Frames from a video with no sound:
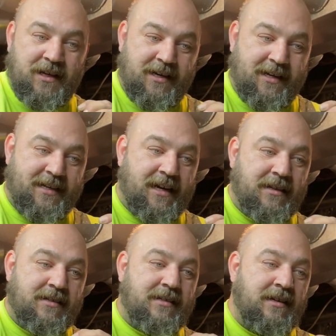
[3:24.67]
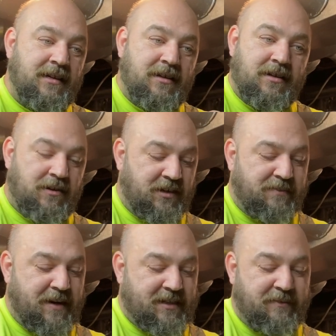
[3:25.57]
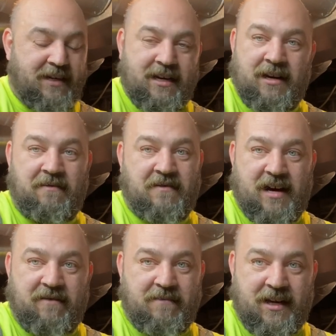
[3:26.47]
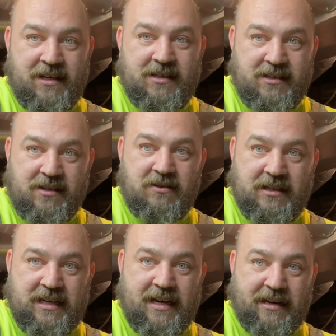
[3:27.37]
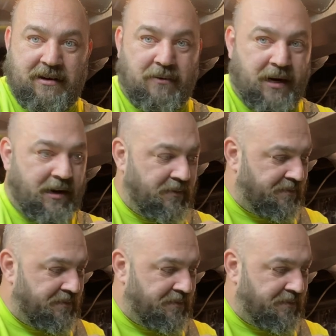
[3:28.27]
It does. Don't expect to be done in five minutes. It's going to take a little while.